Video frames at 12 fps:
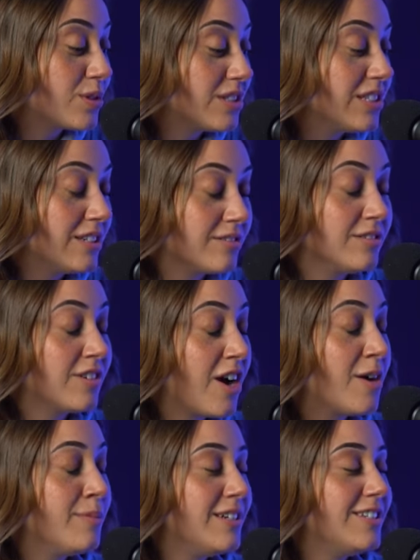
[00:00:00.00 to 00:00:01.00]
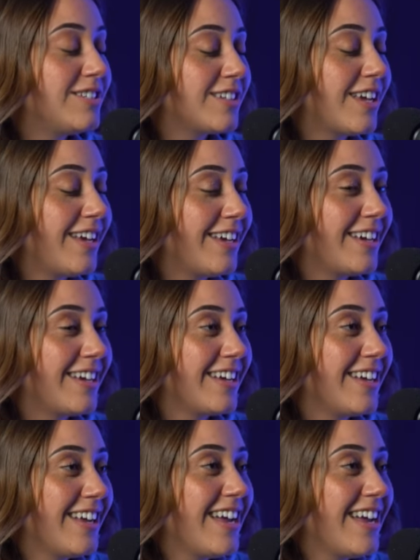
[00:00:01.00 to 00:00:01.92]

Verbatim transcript: were literal garbage. Like, yep.